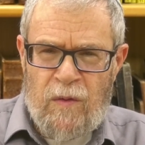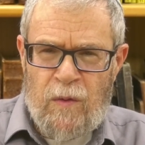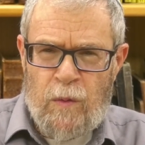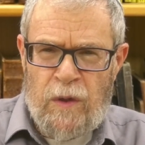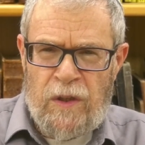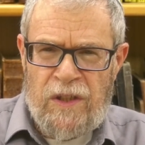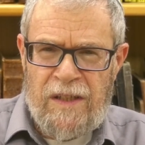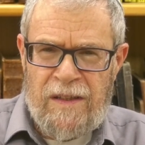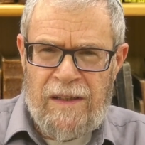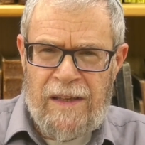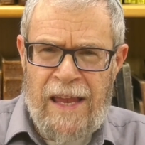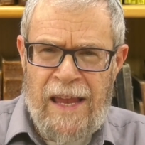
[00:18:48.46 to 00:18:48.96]

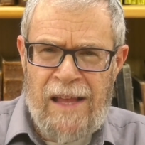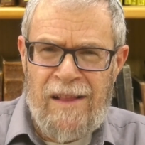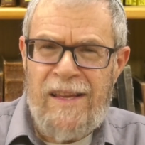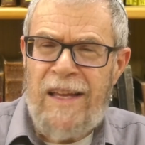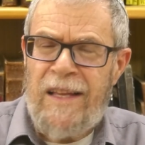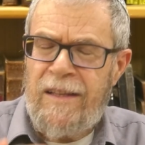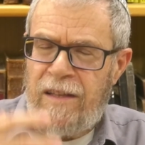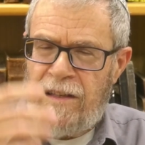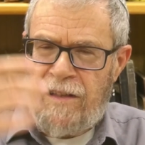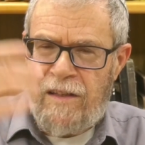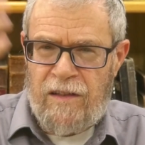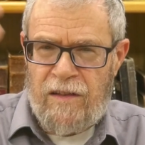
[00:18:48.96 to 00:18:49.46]
which is
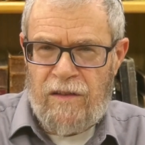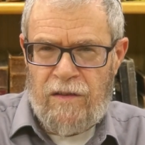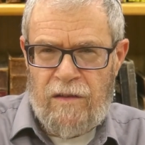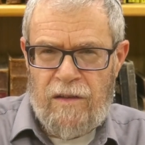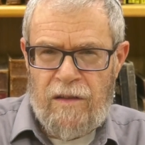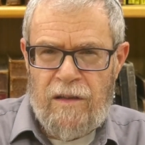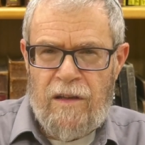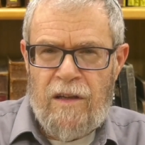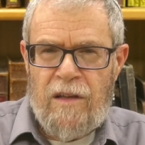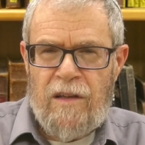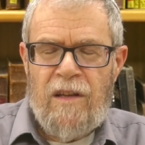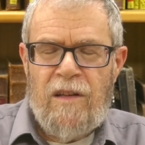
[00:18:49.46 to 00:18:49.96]
elitist,
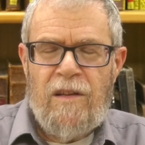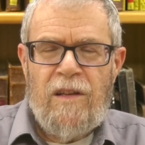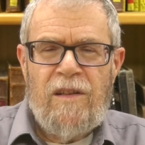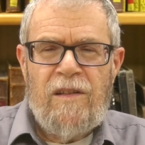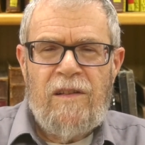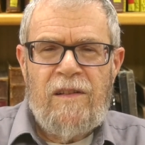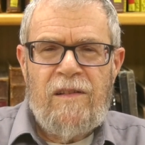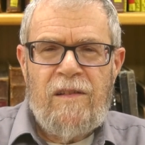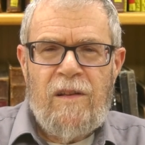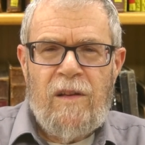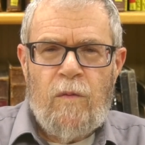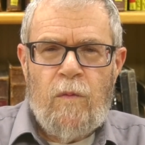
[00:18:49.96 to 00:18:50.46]

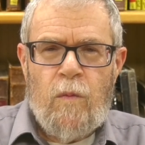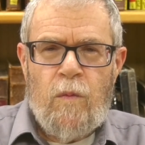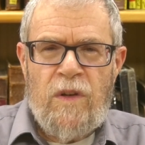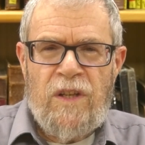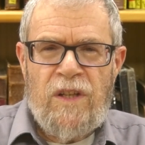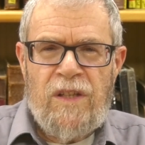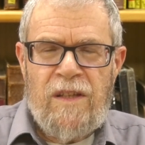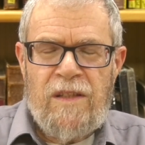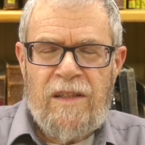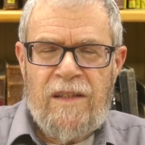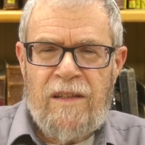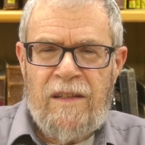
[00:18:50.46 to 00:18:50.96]

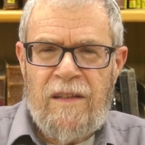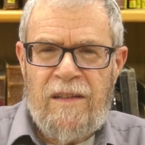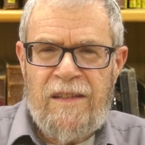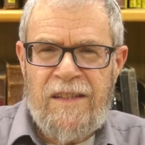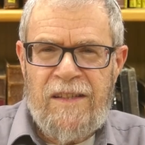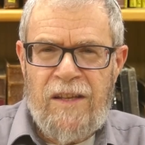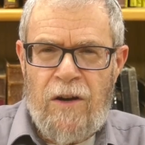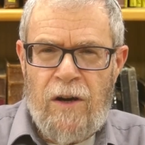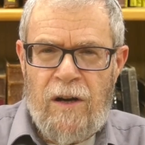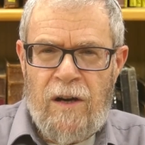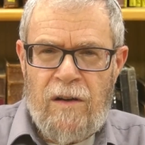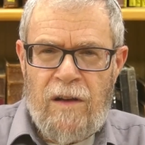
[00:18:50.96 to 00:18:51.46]
which is
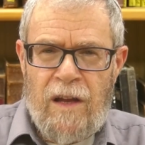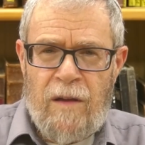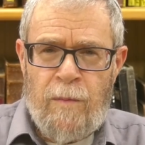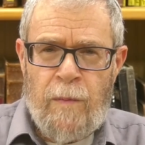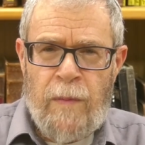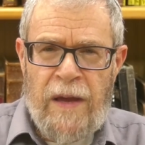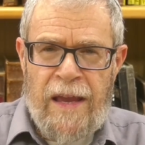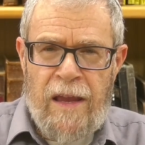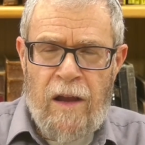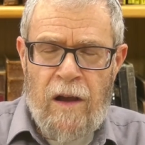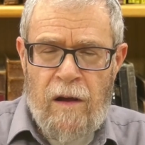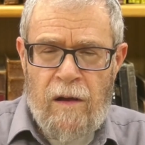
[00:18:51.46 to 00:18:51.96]
considered
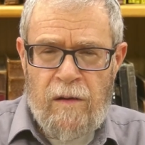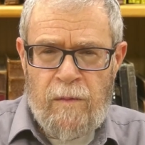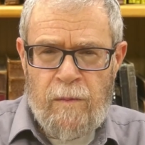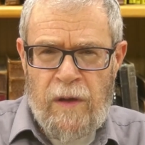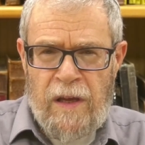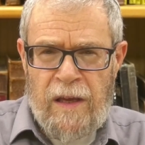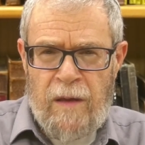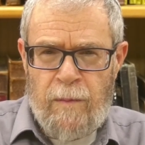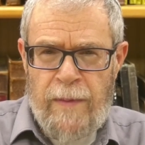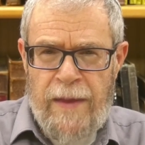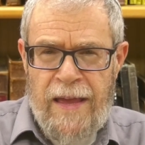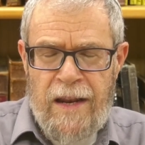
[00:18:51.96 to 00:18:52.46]

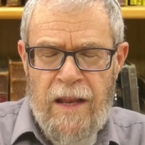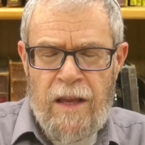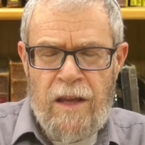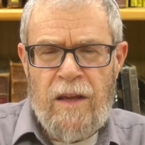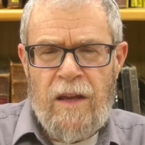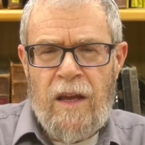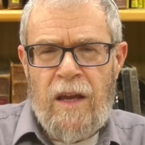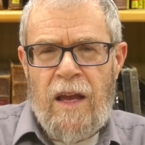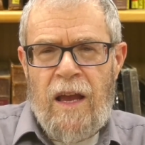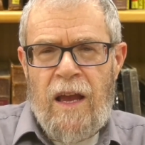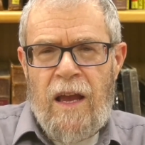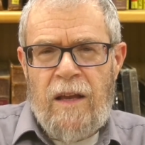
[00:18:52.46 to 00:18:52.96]
by many
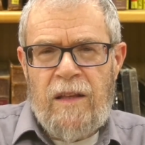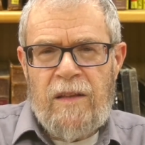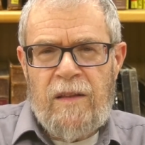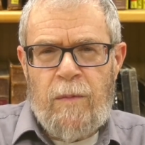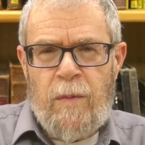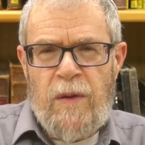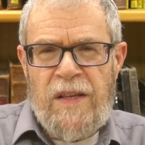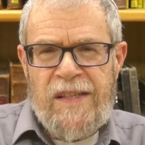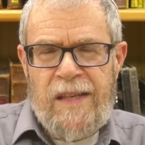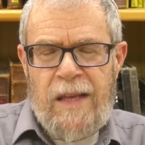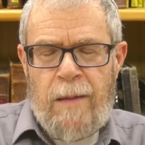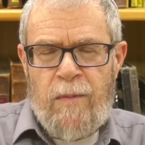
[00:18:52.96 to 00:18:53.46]
to
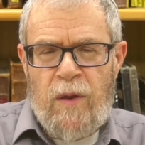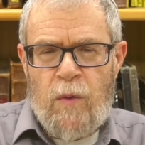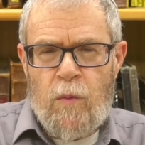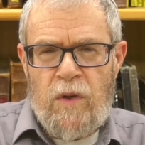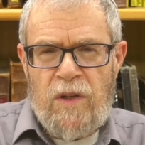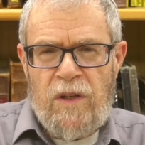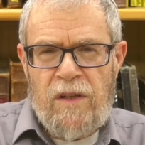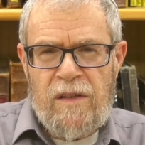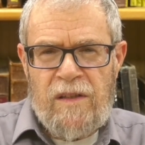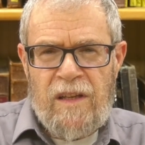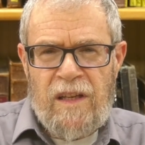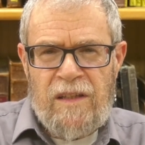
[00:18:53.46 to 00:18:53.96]
be something
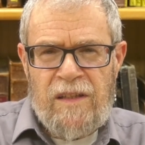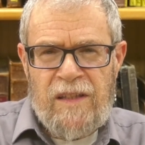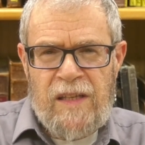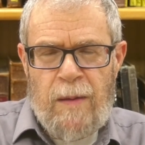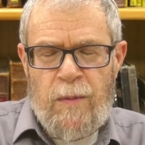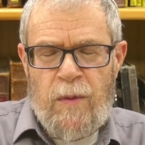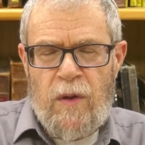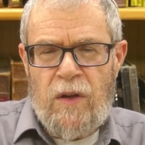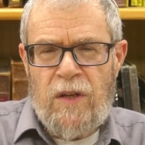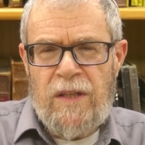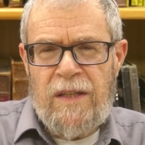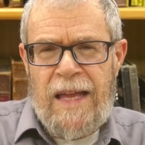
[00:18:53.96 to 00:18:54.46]
which is
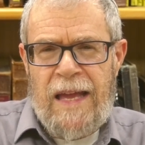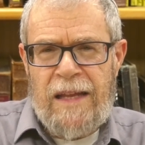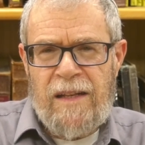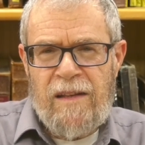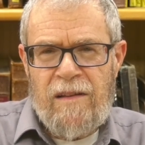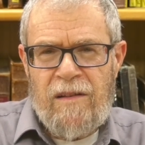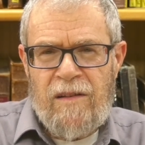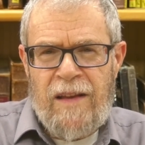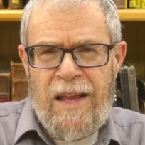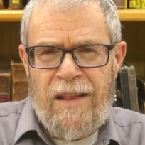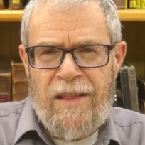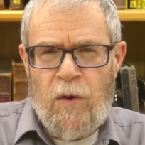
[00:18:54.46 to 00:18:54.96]
not
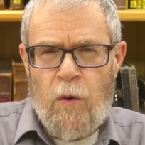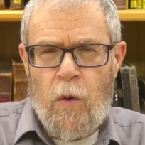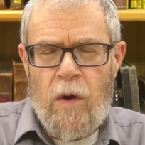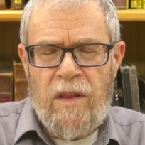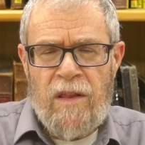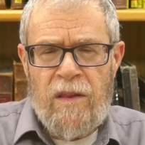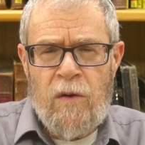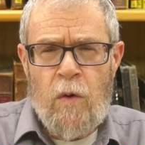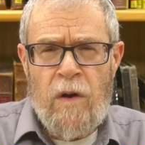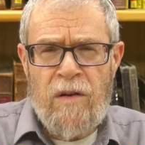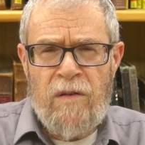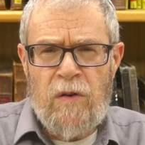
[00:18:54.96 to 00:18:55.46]
the
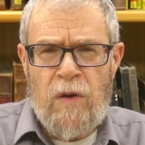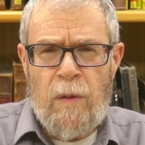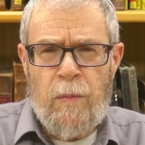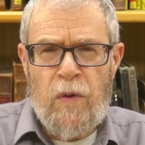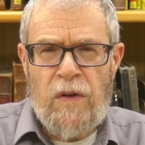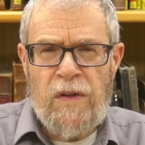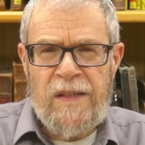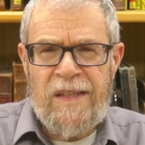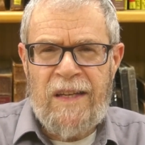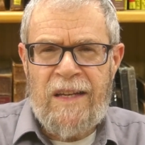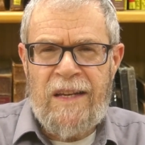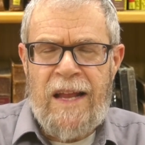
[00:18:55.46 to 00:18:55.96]
ordinary
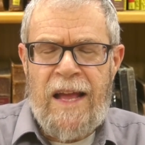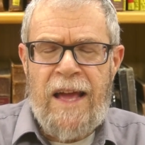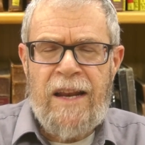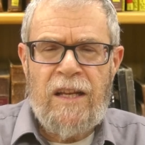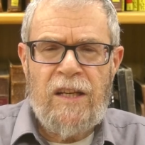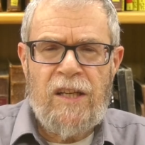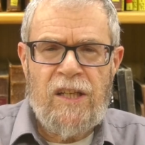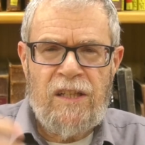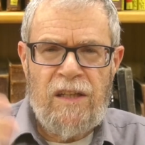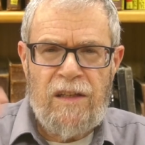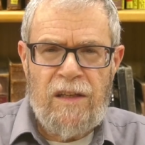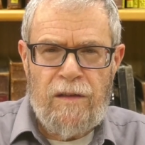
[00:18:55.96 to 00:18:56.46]
person cannot
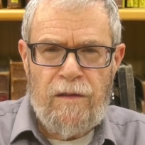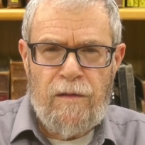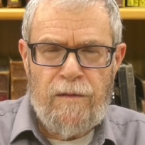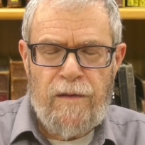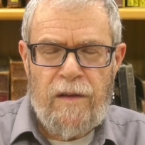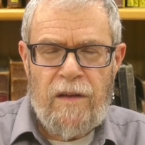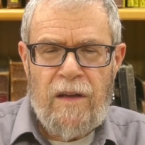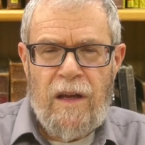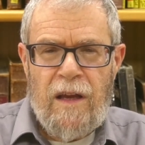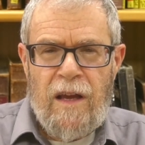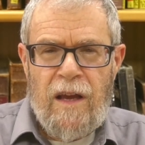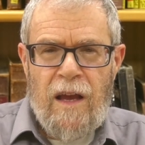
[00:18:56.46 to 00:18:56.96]
achieve.
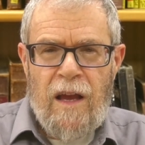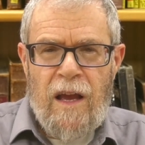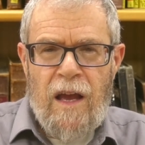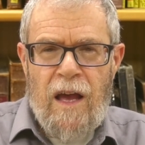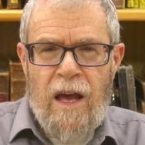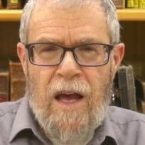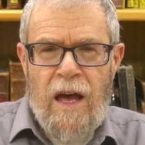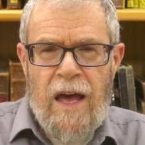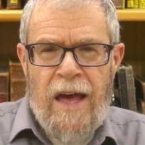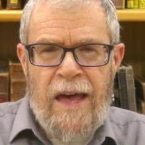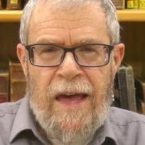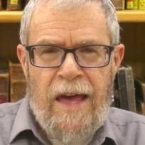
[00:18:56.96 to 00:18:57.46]

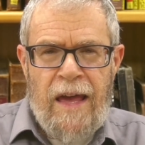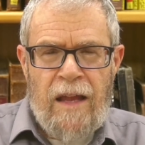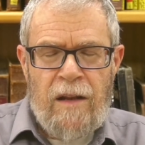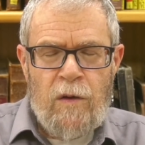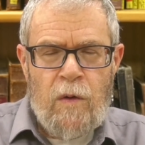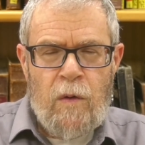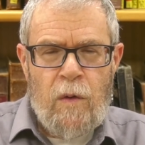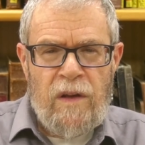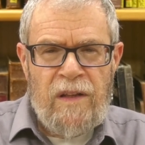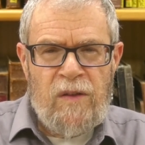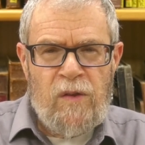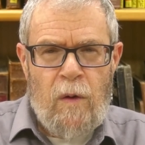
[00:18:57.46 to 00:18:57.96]
And
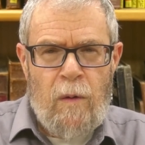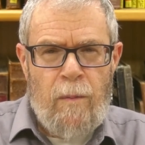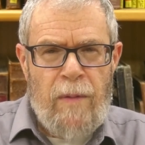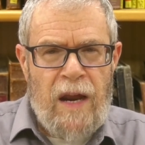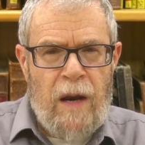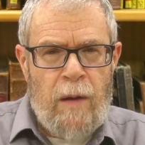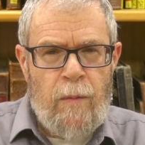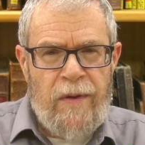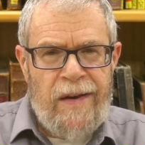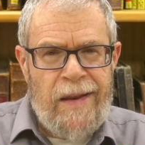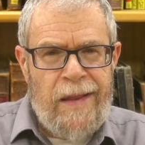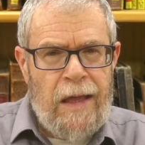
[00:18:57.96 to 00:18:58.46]
according to
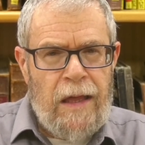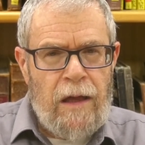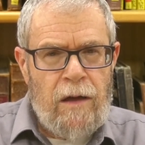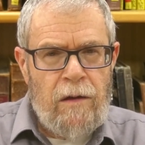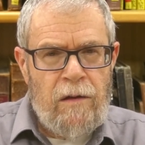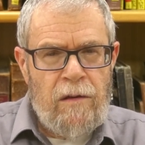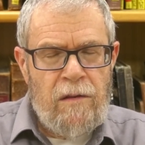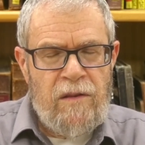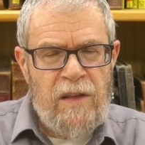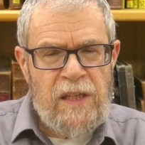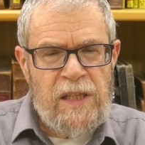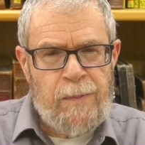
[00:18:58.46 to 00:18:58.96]

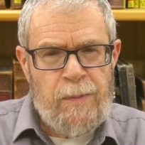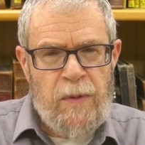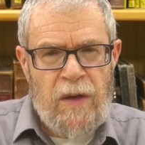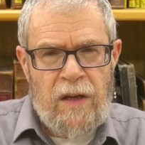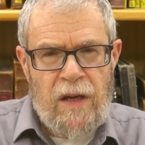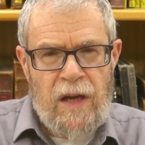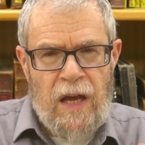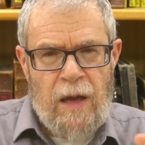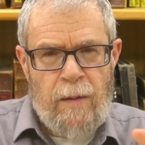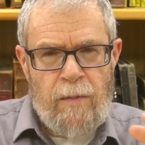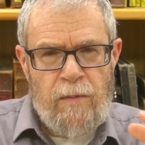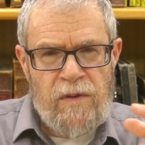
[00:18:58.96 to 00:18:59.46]
Abarbanel, this
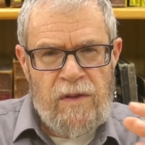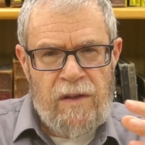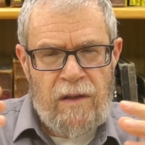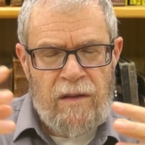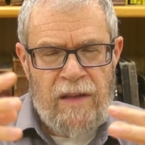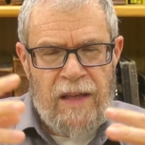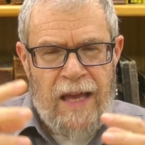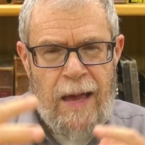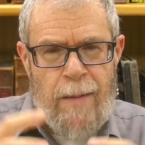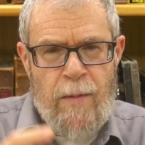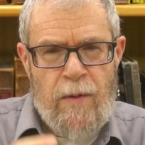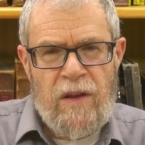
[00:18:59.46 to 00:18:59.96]
becomes a
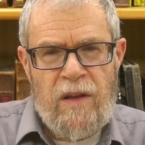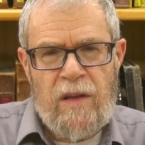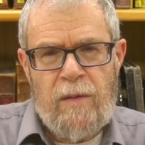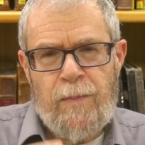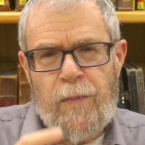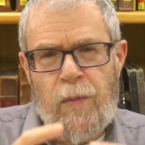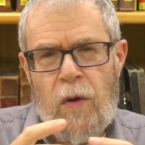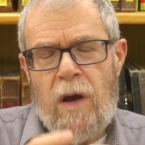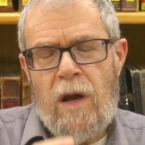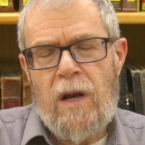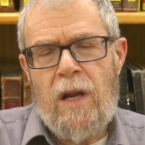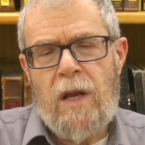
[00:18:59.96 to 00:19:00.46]
dominant
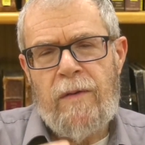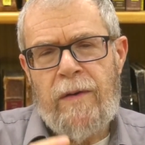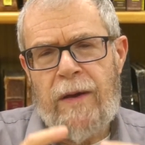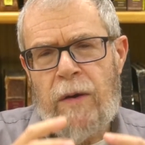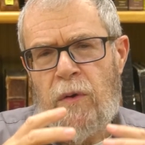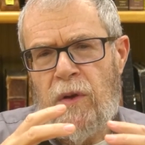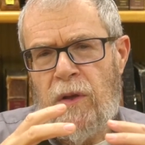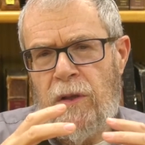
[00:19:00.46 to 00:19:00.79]
part of our